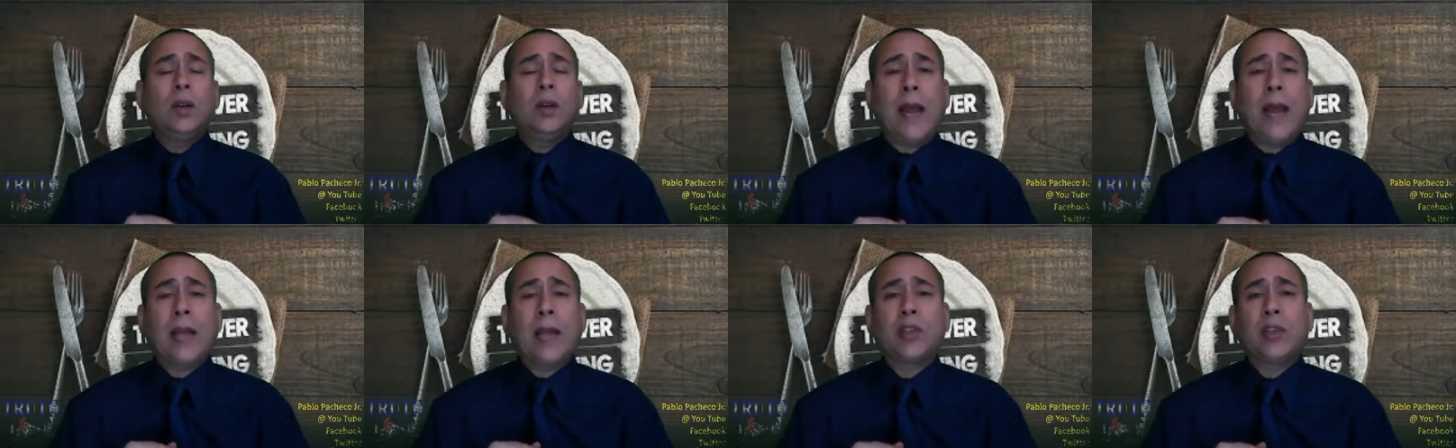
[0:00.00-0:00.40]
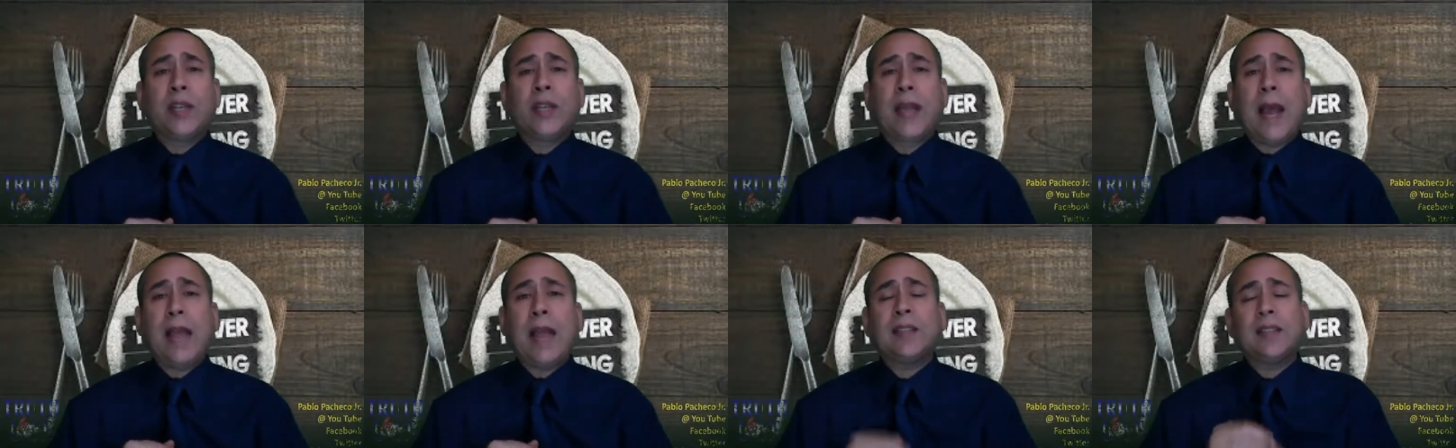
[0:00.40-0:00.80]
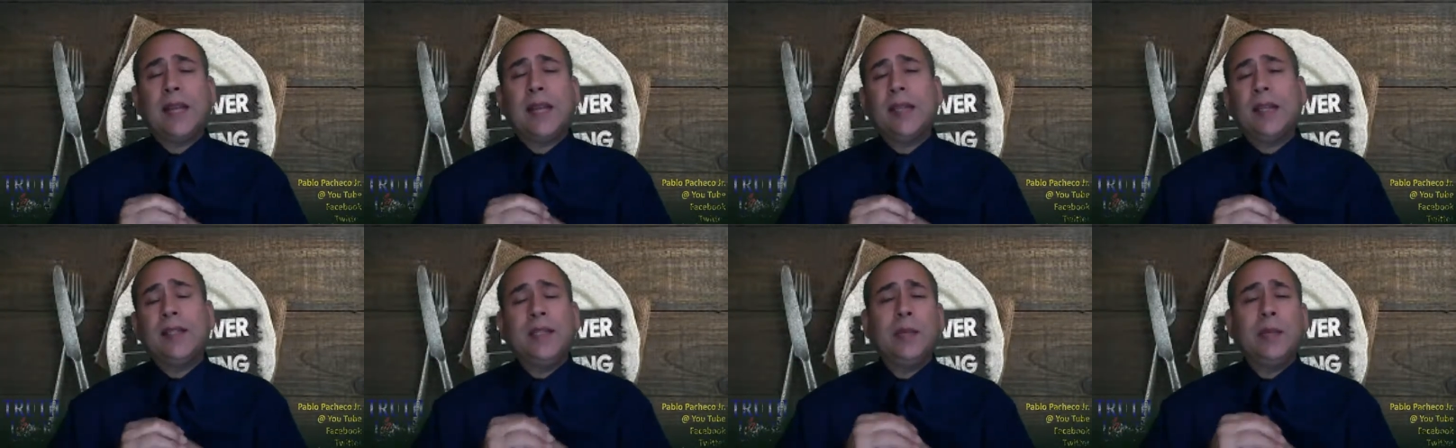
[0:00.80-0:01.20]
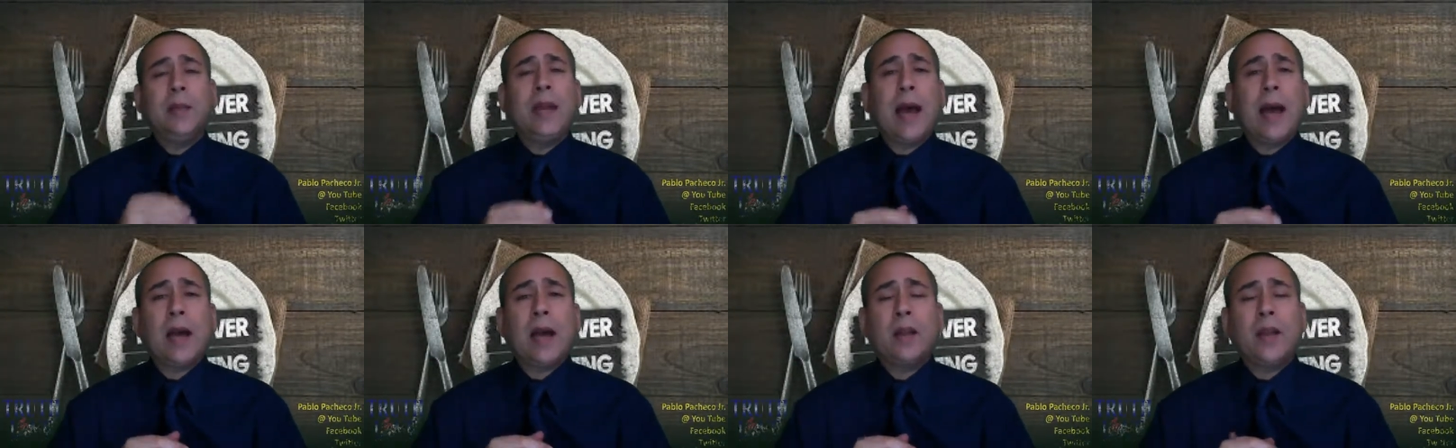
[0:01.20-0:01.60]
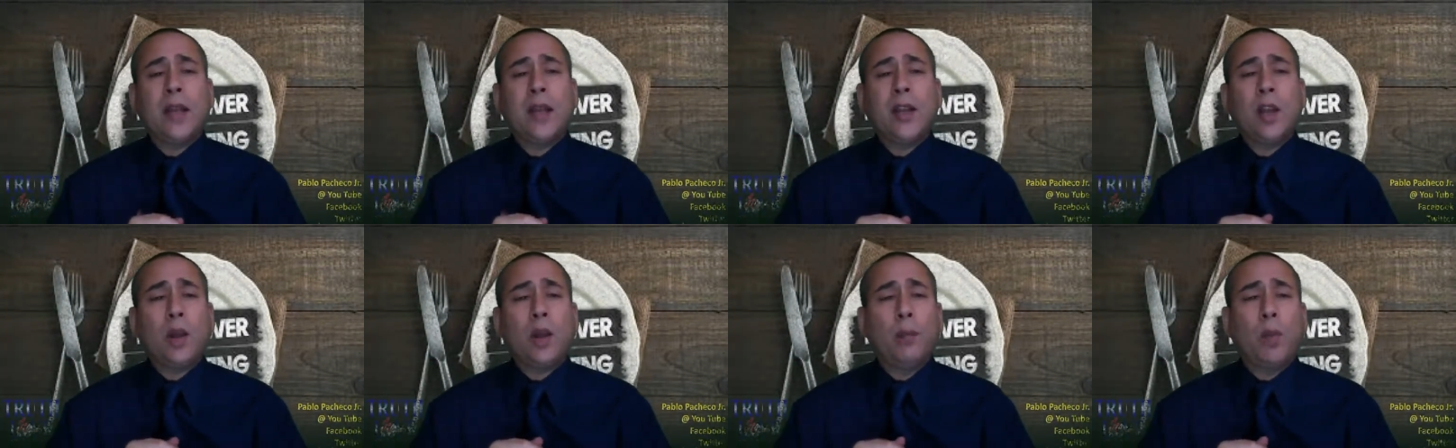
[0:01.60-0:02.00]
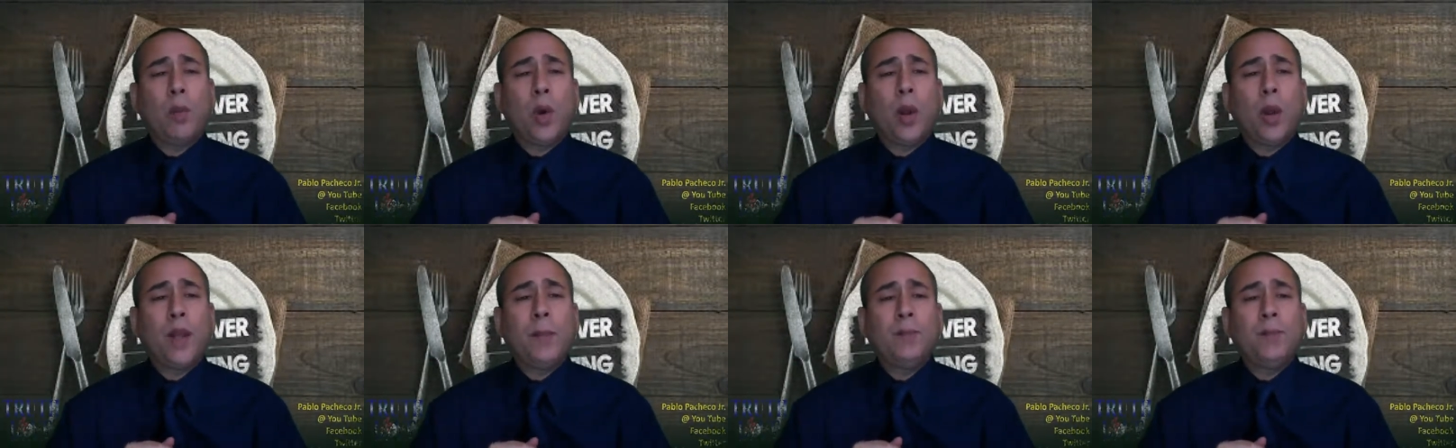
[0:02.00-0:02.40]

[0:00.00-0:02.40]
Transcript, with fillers: actually cast that demon out of that young boy.